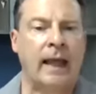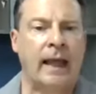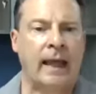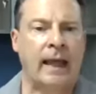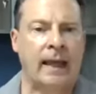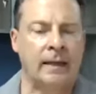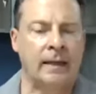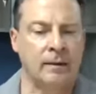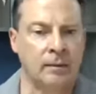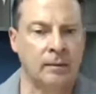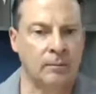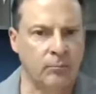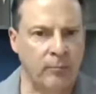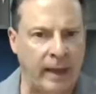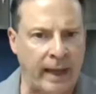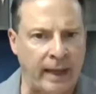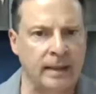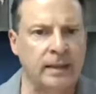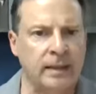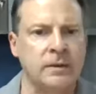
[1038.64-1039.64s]
and
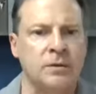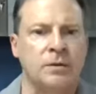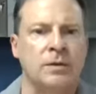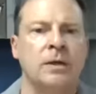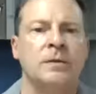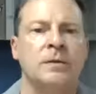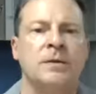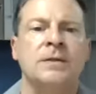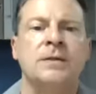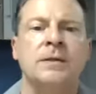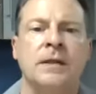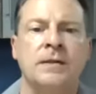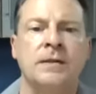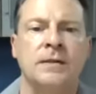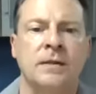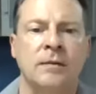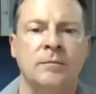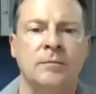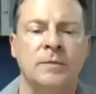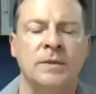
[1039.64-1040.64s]
manage those
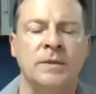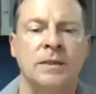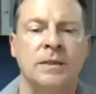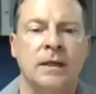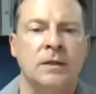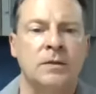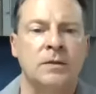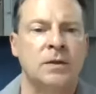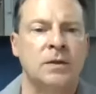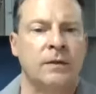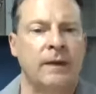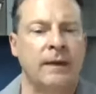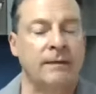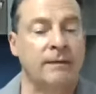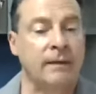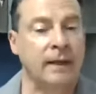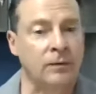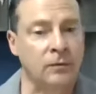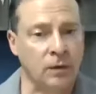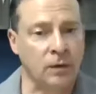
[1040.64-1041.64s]
systems so that
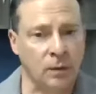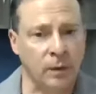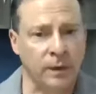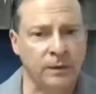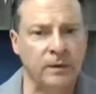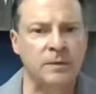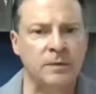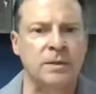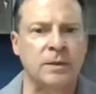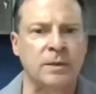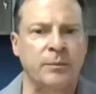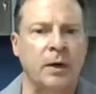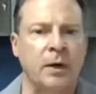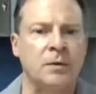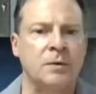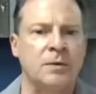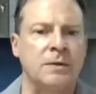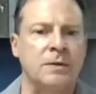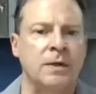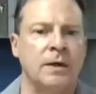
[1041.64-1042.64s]
they do what they're
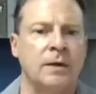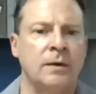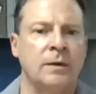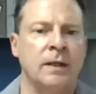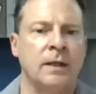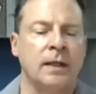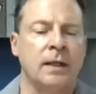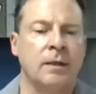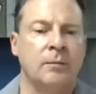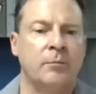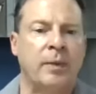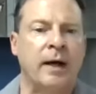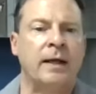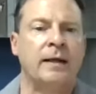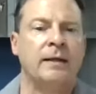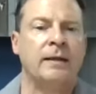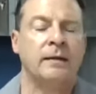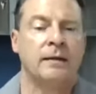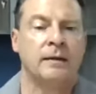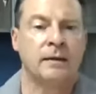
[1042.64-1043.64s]
supposed to,
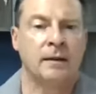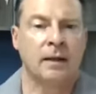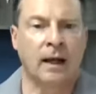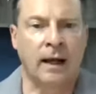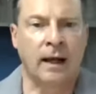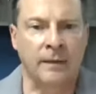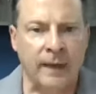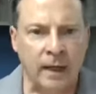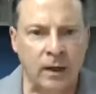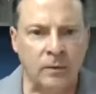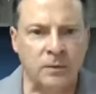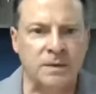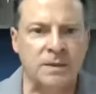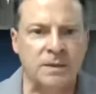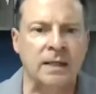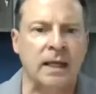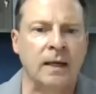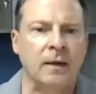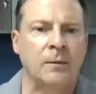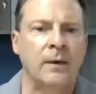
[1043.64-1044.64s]
but they don't
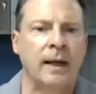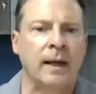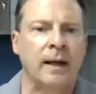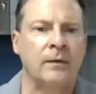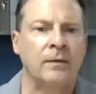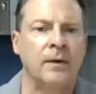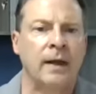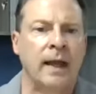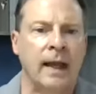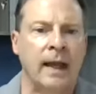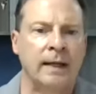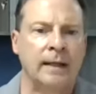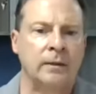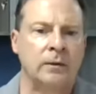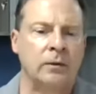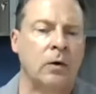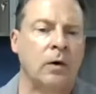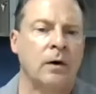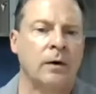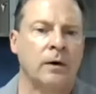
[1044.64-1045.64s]
stay around any
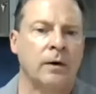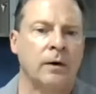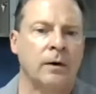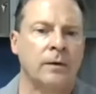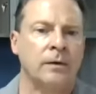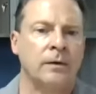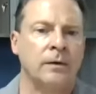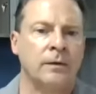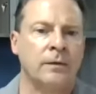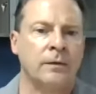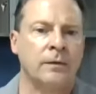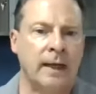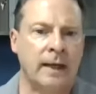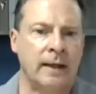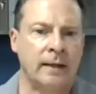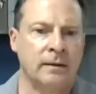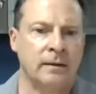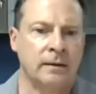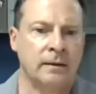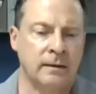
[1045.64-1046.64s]
longer
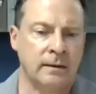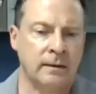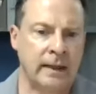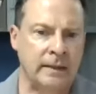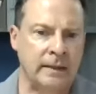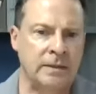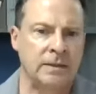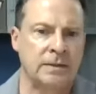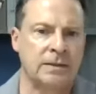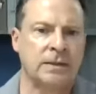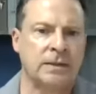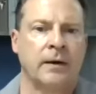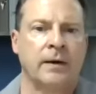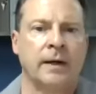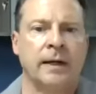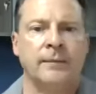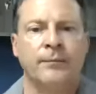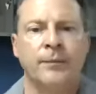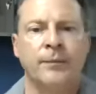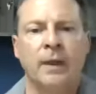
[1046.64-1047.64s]
than
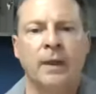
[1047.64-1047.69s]
necessary.